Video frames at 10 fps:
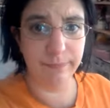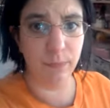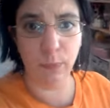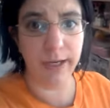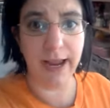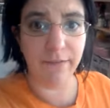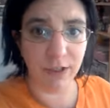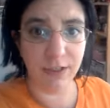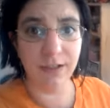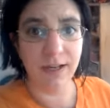
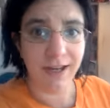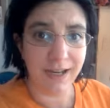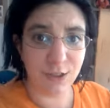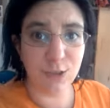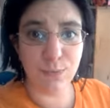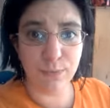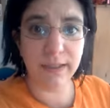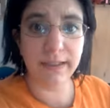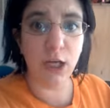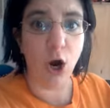whatever. It's just
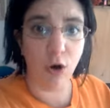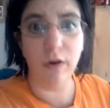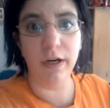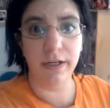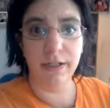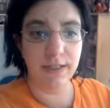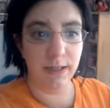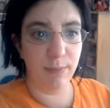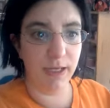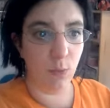really hard
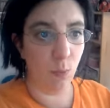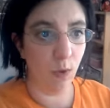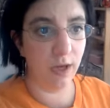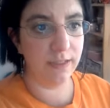to pick one